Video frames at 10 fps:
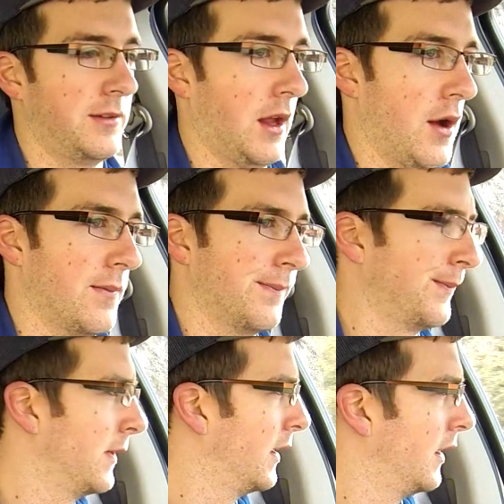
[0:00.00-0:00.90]
So
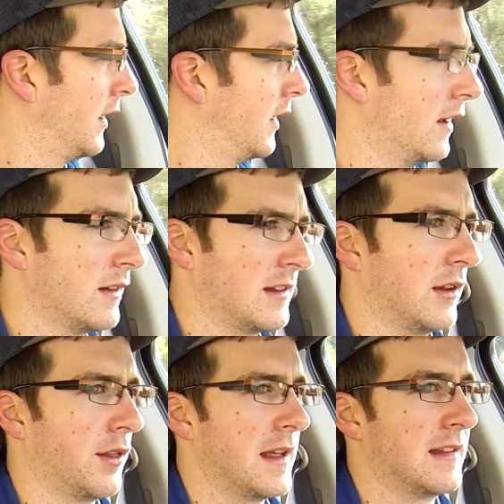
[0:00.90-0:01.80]
just
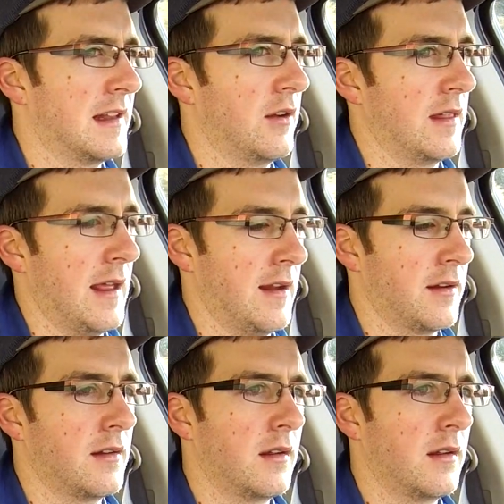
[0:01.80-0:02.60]
little things here and there.